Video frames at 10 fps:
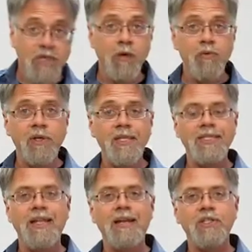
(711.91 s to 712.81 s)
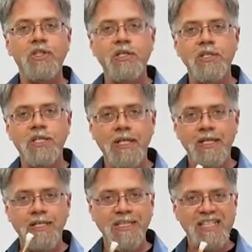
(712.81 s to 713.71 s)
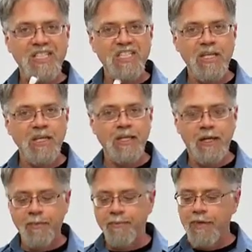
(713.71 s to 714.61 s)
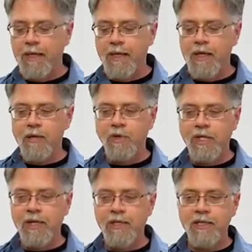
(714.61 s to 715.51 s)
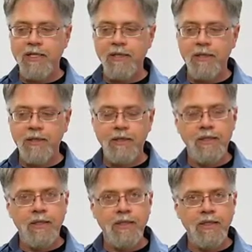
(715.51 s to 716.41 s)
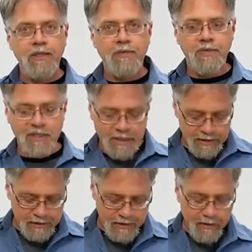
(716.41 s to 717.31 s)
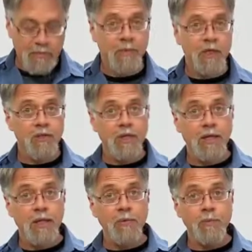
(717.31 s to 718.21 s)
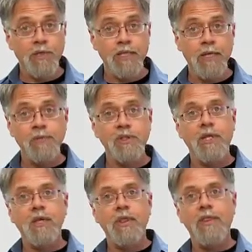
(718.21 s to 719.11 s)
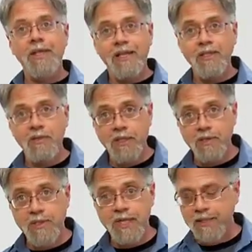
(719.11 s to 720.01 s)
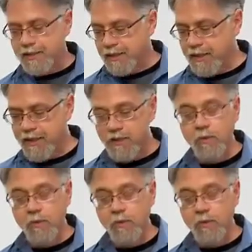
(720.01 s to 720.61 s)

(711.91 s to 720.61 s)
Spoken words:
hopefully the static charge is kind of sucking it up. I bring it out here, I clean off the dust, maybe I do that a couple more times, then I do another test, again, either